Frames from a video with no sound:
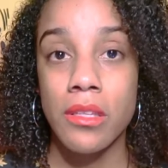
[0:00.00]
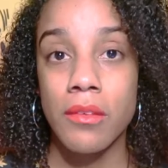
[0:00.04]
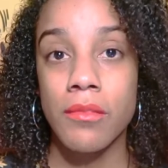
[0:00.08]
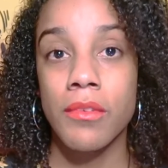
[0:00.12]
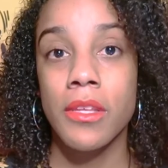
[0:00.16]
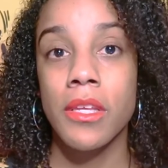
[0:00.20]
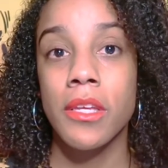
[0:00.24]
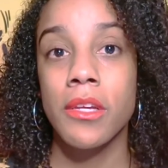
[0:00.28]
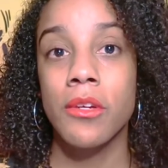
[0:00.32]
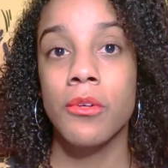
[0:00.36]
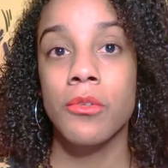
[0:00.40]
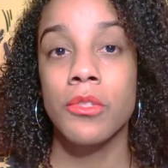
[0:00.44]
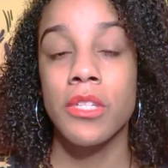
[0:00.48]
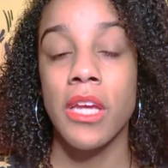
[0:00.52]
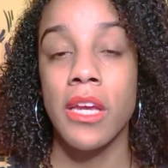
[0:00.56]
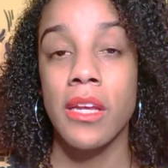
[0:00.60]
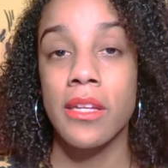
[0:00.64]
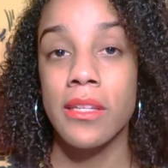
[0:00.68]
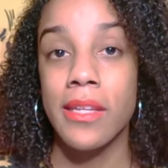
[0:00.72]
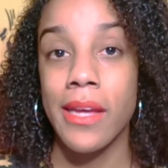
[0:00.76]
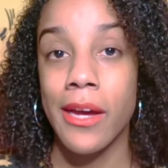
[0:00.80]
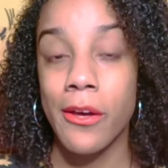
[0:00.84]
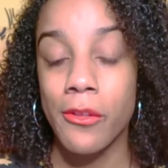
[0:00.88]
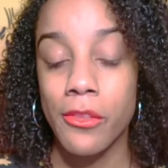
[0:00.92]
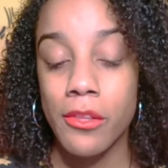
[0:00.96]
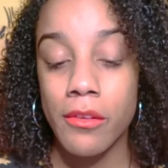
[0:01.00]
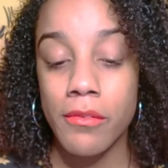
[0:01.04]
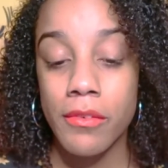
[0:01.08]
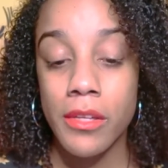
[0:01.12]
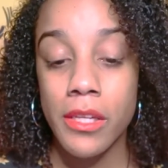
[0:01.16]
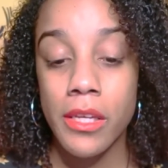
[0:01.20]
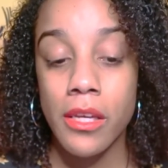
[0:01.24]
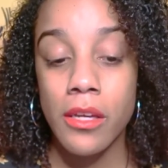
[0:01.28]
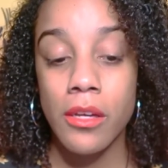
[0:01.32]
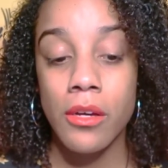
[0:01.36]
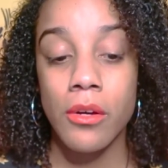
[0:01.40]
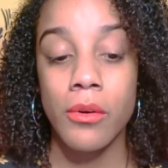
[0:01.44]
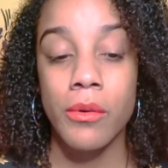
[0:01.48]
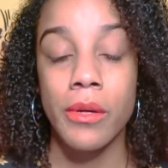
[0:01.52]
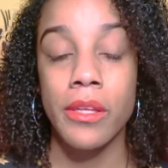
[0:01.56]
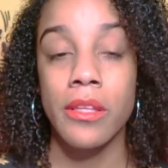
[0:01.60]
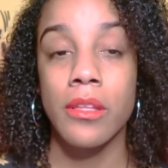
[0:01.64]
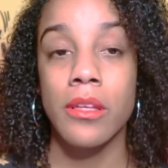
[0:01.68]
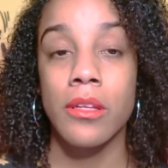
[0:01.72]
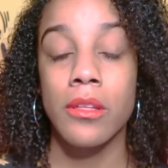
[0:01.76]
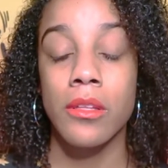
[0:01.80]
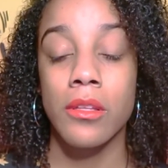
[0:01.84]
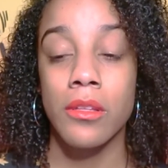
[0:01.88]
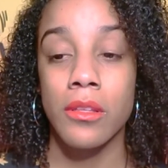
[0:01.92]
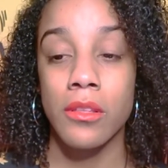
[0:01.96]
the video take down the video in
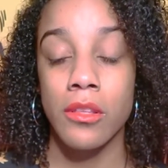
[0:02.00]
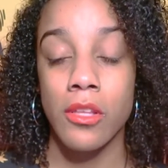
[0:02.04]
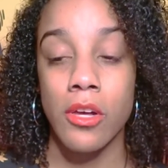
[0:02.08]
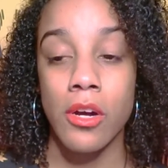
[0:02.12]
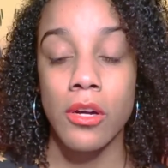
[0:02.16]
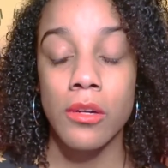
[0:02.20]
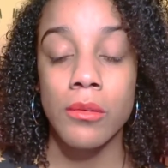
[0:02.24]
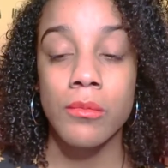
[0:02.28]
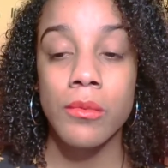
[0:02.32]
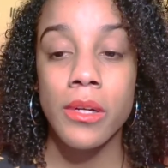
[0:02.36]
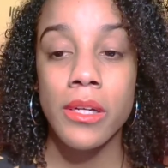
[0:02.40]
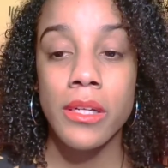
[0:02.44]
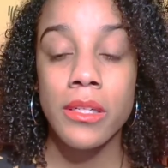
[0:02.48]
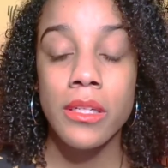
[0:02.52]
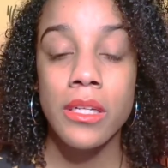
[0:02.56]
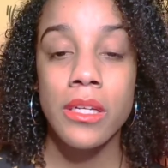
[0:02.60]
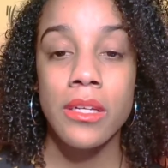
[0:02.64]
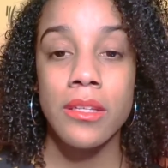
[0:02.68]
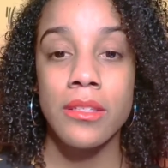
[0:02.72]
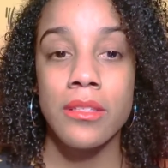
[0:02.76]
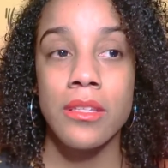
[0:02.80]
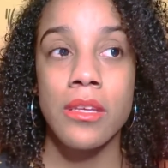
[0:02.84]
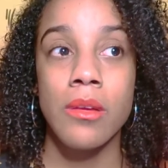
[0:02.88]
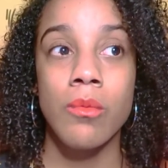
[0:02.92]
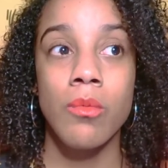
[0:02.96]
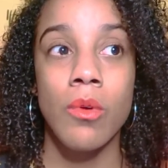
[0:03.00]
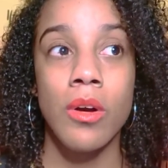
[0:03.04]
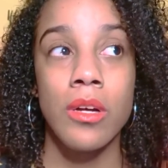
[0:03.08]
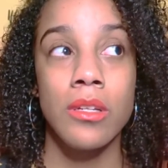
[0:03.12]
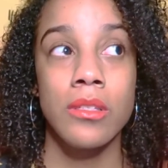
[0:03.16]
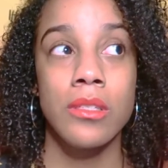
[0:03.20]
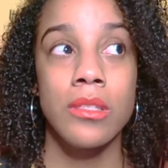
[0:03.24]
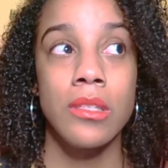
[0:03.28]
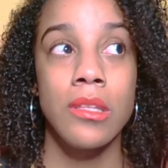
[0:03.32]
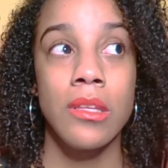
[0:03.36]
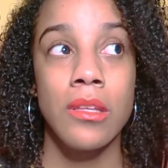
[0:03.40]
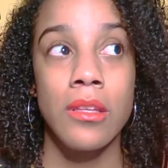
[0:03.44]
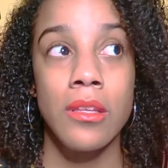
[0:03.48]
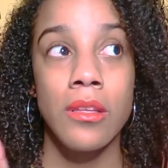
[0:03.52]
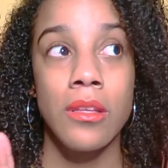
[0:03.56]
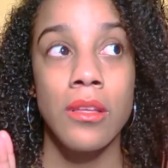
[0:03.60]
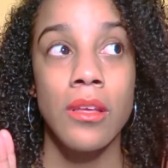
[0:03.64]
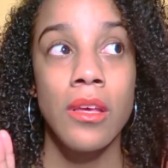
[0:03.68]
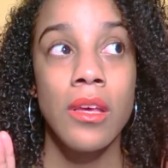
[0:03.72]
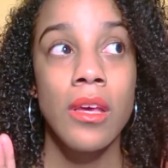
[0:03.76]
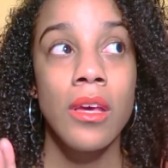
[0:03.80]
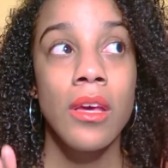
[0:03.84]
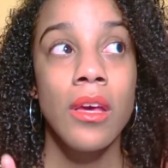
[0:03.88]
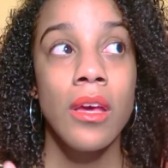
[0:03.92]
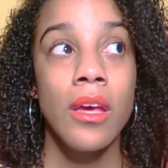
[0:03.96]
the long run because he wants to
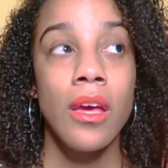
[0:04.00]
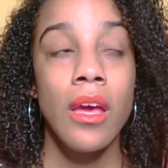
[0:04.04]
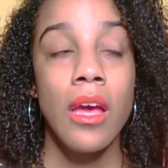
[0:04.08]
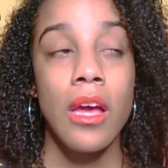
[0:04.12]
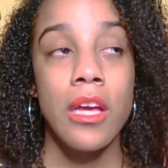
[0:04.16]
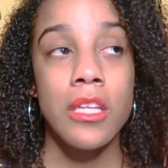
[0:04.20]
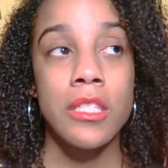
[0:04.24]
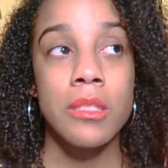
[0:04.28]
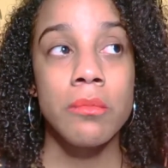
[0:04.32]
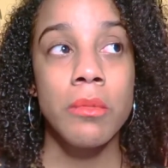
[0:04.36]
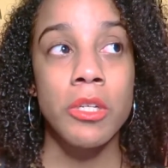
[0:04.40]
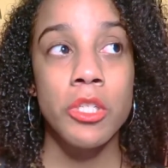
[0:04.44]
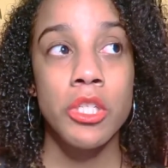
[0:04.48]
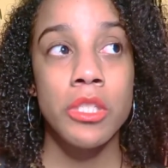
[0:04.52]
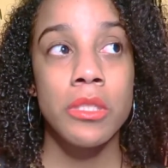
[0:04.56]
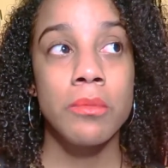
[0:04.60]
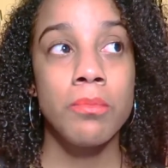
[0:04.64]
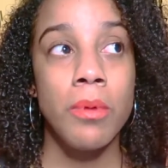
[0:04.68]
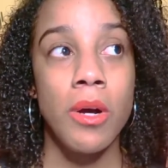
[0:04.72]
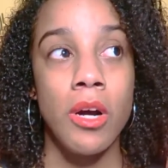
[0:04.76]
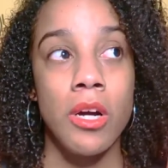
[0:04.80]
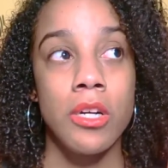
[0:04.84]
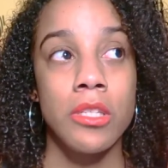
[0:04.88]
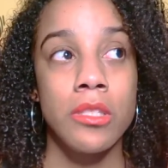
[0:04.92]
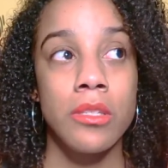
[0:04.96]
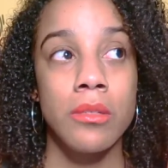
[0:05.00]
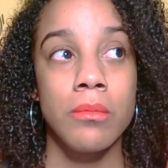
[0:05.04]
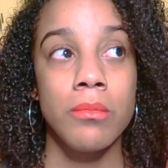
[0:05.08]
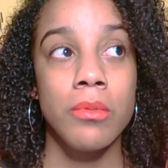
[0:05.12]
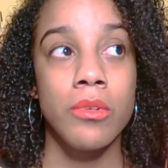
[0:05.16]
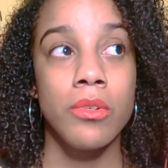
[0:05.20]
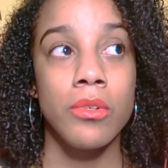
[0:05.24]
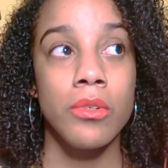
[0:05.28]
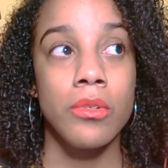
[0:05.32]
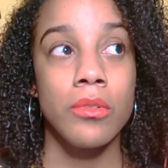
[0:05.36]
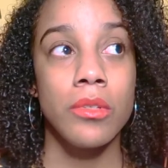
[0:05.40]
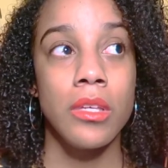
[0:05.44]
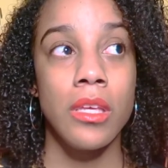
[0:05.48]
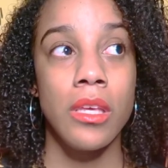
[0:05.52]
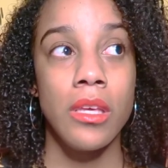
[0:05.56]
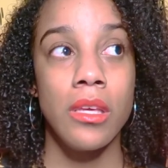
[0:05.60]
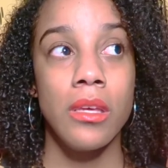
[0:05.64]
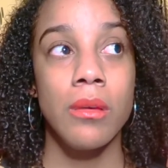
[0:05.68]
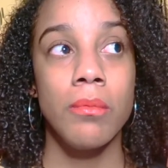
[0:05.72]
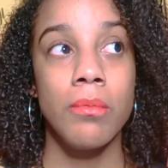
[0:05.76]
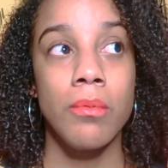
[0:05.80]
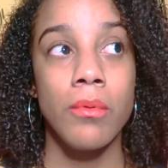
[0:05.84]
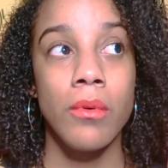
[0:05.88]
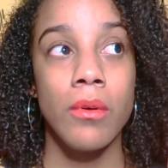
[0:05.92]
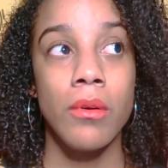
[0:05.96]
as much as possible
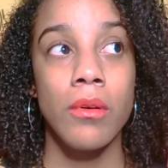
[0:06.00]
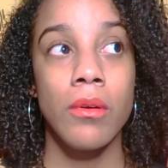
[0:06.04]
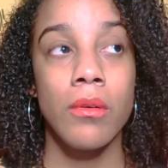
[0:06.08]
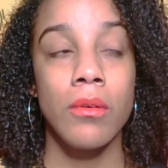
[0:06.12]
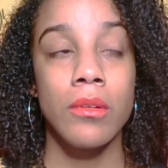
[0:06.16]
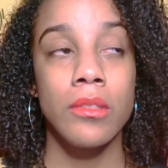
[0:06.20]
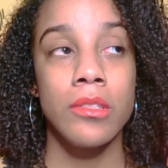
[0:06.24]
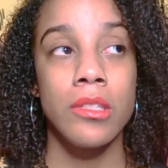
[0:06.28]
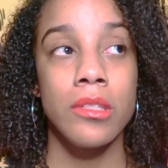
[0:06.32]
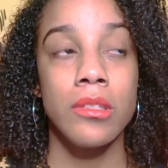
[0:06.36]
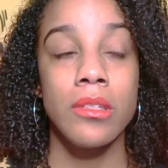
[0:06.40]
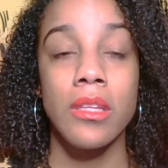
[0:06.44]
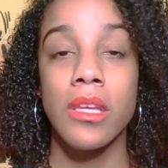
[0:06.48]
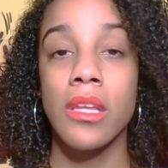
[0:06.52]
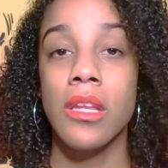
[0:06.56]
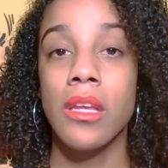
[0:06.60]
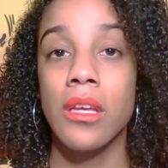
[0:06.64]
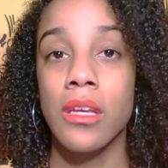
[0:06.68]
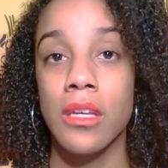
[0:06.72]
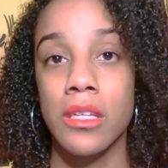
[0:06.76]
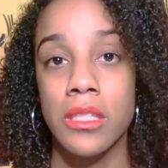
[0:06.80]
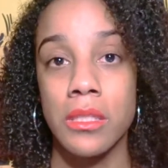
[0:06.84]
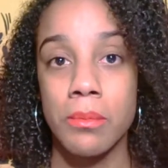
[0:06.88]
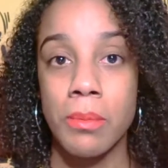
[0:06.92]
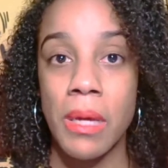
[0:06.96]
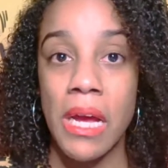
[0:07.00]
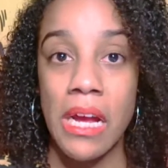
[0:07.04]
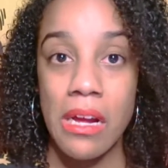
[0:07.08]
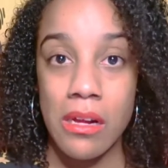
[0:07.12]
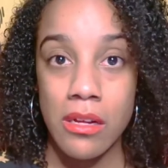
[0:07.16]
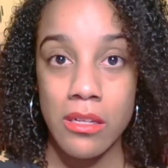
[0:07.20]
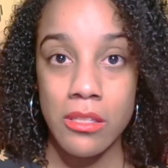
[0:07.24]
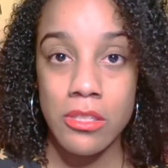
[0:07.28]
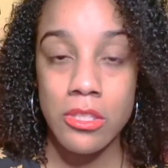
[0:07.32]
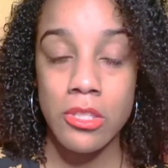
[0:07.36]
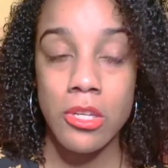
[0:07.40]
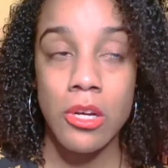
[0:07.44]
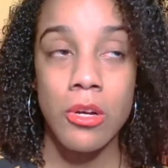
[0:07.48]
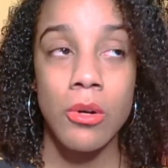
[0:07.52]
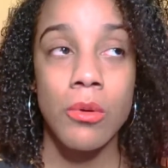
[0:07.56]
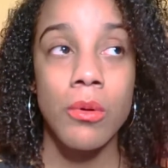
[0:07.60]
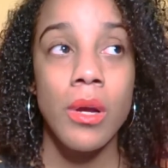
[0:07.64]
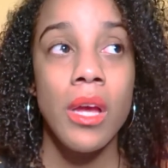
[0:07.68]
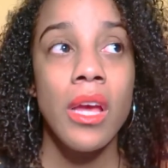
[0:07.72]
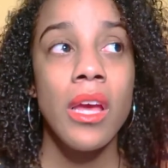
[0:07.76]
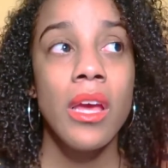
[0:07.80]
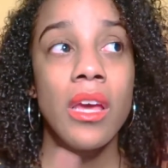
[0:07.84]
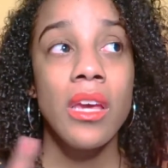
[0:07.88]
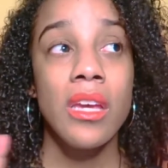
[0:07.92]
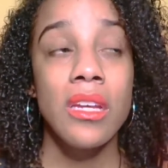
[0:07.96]
keep deleting his past so
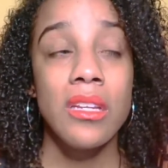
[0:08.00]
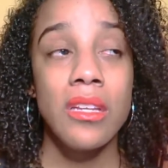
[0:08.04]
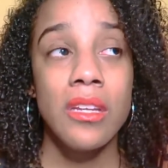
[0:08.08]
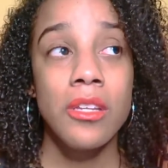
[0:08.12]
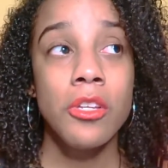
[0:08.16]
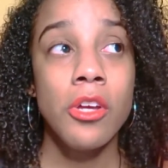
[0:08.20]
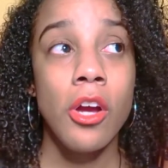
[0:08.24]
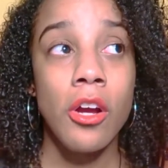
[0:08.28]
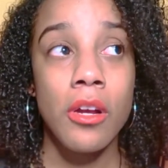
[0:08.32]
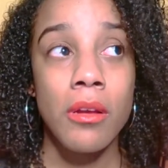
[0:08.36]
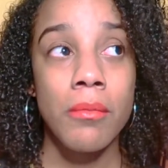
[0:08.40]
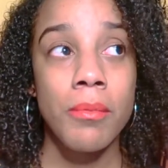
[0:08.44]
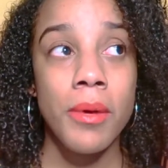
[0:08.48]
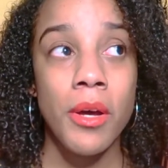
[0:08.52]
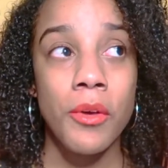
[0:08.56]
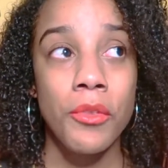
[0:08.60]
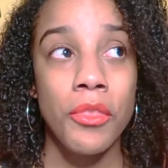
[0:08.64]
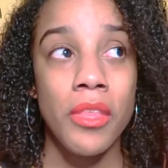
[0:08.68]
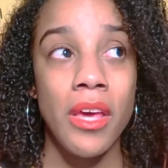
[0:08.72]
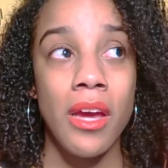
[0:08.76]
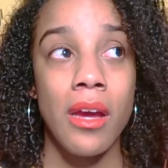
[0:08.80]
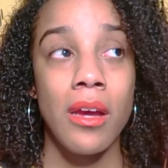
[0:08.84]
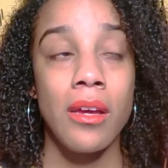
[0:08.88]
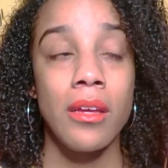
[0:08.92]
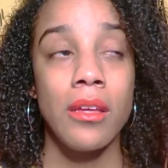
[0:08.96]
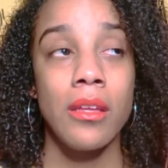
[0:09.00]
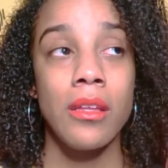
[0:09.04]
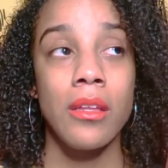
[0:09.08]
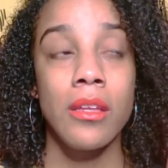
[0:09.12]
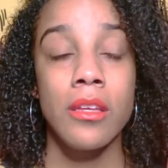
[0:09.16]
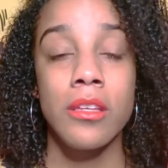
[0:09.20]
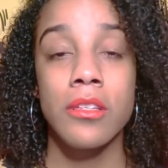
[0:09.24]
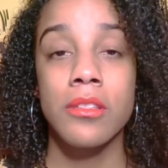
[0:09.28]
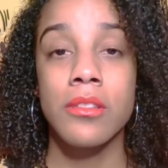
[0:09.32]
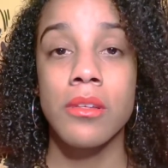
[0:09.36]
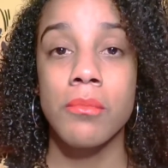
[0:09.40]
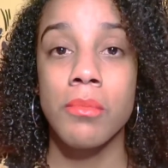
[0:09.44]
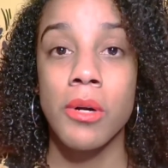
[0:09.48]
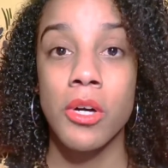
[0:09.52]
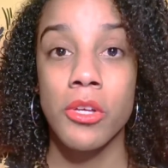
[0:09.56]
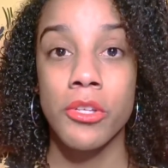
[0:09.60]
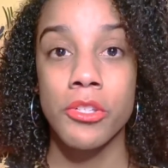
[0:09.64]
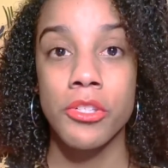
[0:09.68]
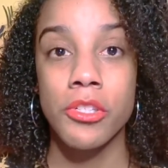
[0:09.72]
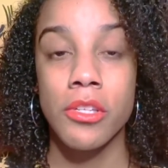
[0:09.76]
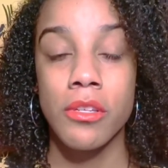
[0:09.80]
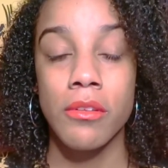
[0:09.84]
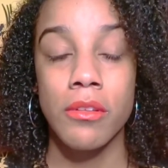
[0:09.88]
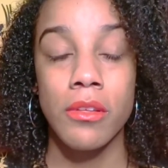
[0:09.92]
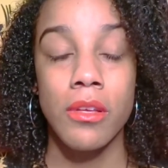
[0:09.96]
he did talk about that in his
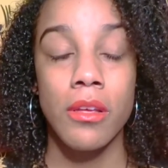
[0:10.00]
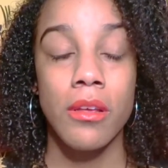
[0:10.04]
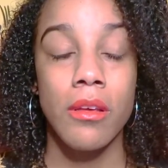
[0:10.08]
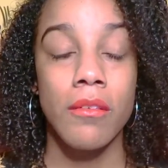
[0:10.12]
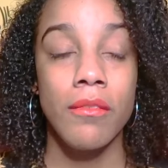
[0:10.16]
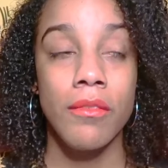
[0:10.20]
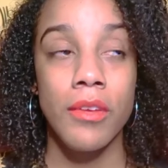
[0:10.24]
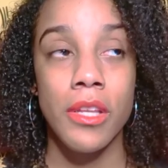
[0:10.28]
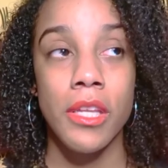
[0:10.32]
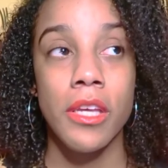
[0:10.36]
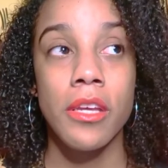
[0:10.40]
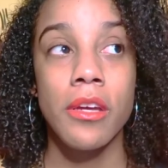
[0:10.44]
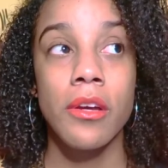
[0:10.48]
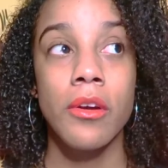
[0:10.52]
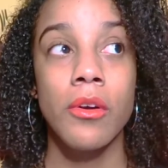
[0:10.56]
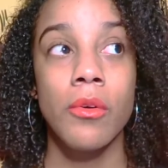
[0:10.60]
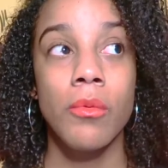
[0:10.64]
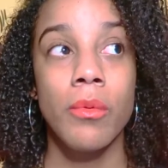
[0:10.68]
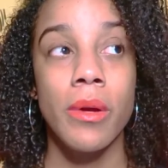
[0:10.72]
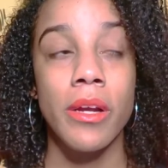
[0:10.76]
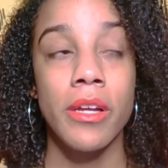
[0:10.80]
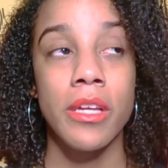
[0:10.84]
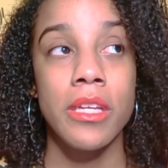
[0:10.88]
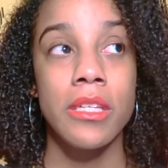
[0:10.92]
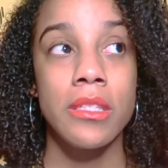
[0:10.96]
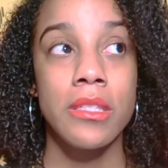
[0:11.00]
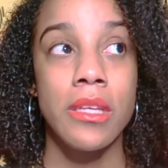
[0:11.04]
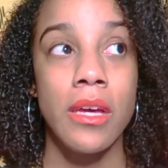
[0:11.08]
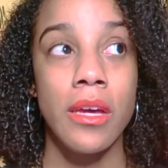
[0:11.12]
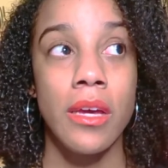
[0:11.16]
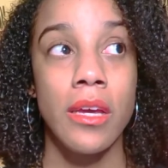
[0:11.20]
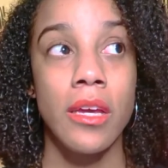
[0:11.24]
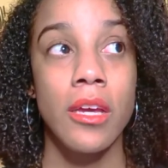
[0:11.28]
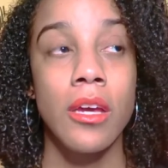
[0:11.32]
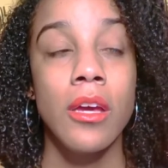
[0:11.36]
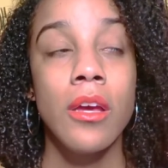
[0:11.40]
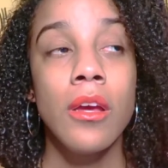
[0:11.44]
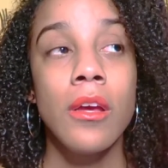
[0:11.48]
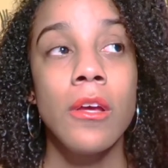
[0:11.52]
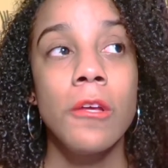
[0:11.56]
apology video where he's like